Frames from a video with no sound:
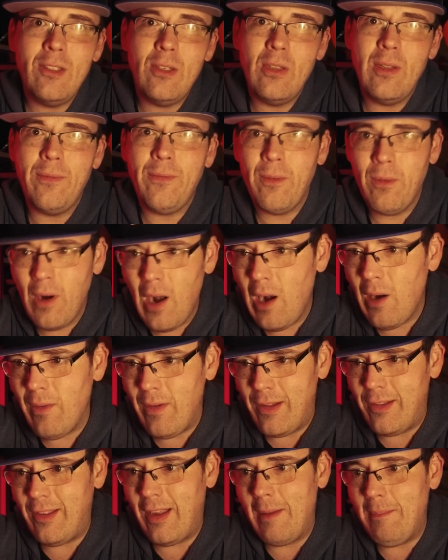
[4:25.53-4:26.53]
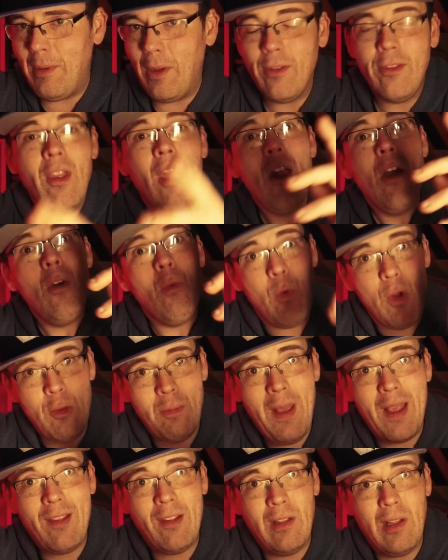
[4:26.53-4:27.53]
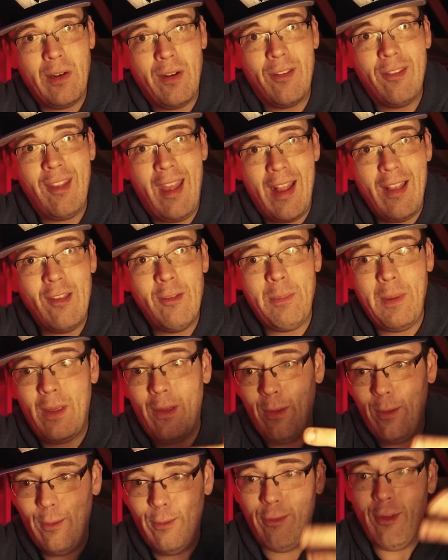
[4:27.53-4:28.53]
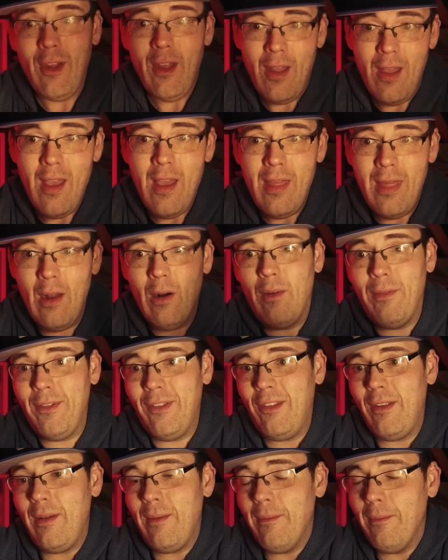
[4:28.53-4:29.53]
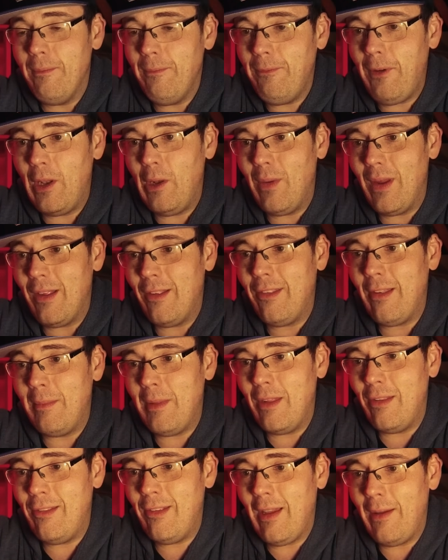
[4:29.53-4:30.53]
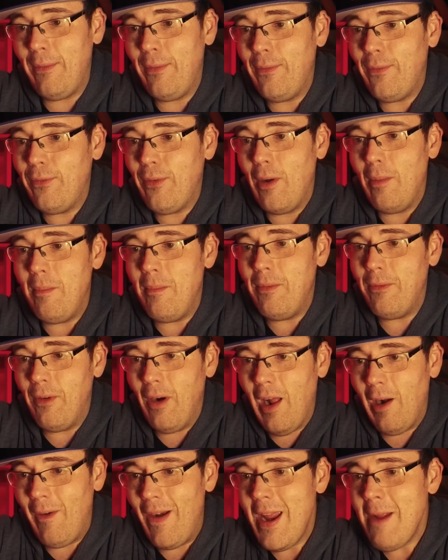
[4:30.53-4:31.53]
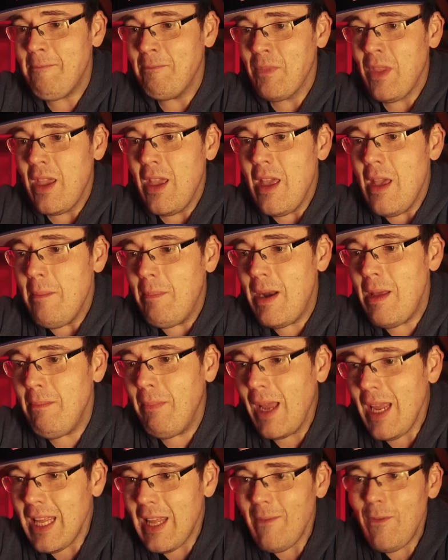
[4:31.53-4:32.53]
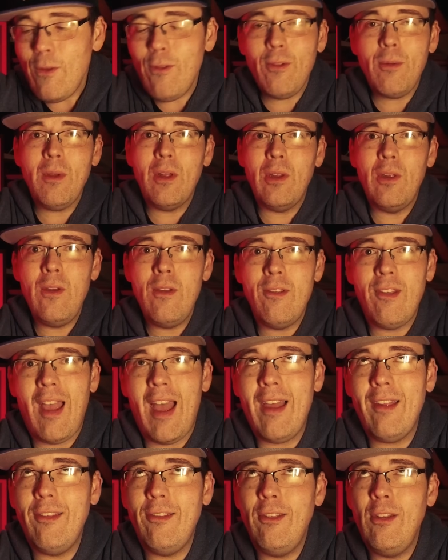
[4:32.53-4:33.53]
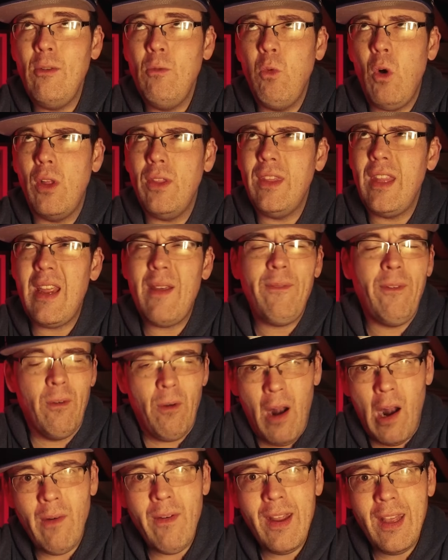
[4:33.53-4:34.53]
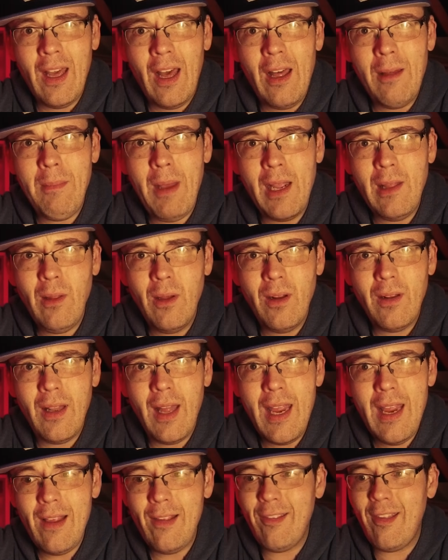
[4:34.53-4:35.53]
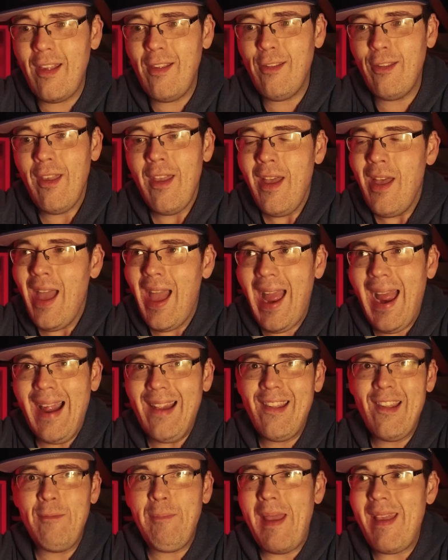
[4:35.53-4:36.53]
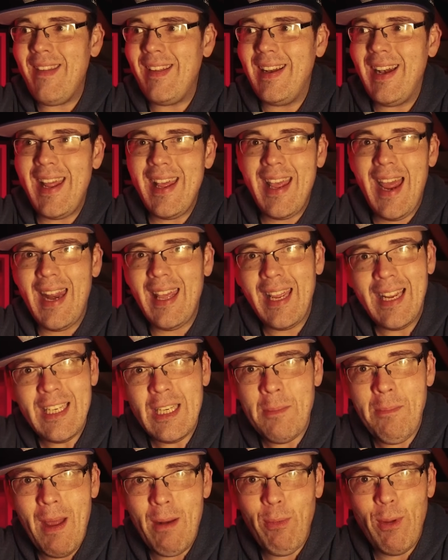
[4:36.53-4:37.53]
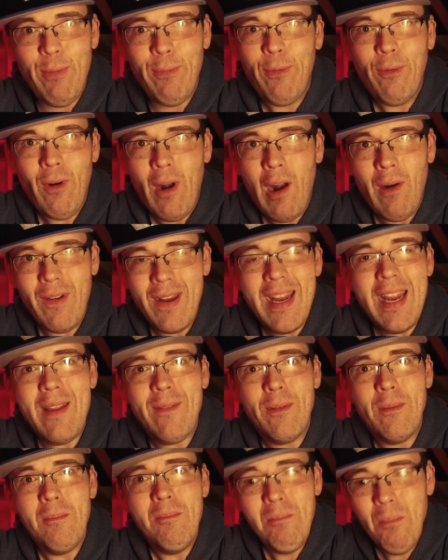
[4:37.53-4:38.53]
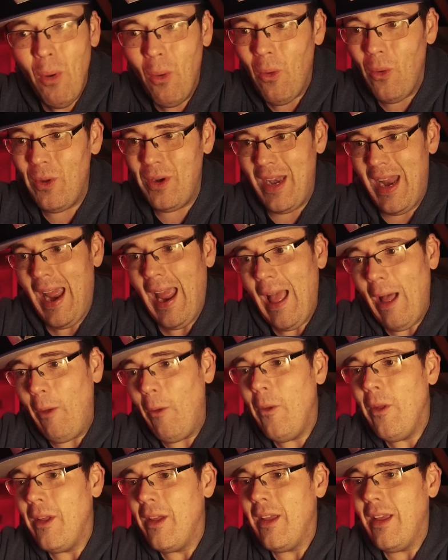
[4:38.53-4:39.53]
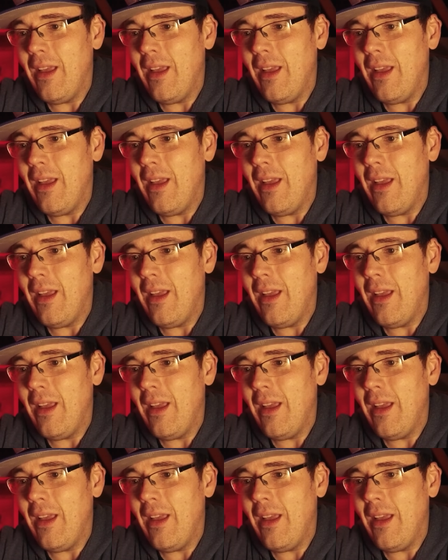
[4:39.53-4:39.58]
to the Ferrari side pods, which makes a lot of sense because they're obviously following some of the stuff from Ferrari. But it might give you some clues as to what the Ferrari car might look like, since Haas is basically getting into bed with Ferrari even more now.